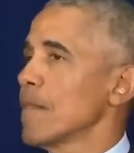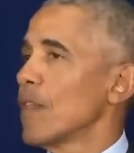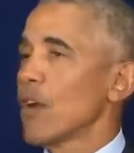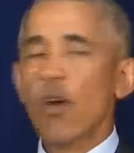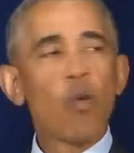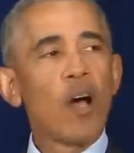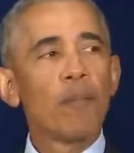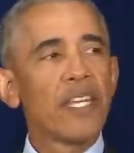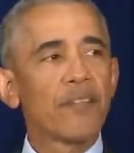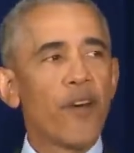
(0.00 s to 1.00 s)
There are
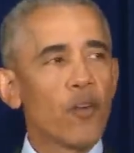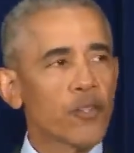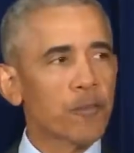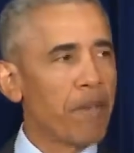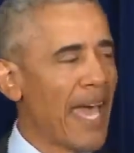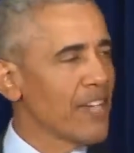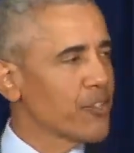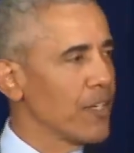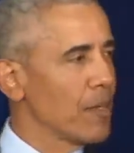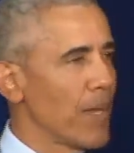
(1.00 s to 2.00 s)
well-meaning folks
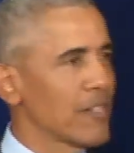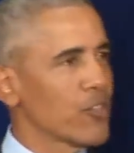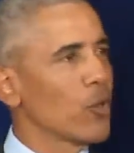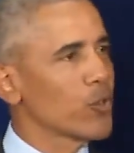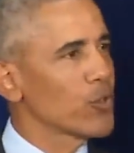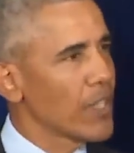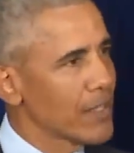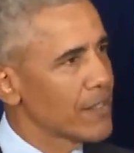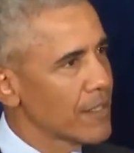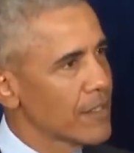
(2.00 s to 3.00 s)
passionate about social
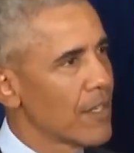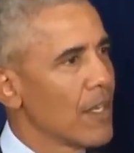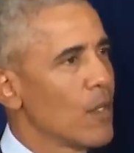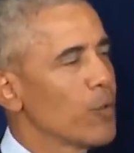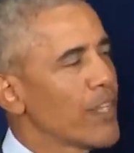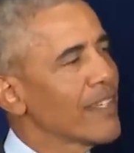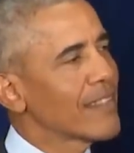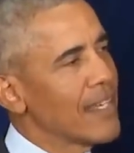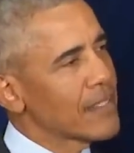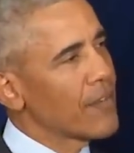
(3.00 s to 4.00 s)
justice who think
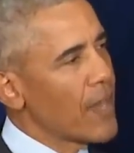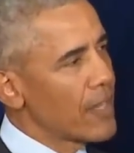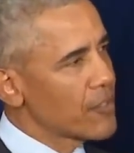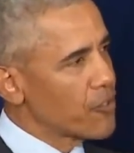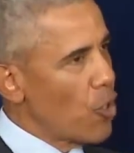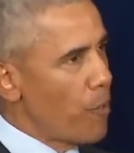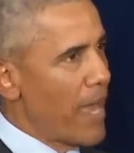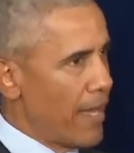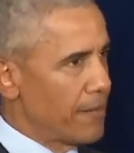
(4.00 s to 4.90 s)
things have gotten so bad,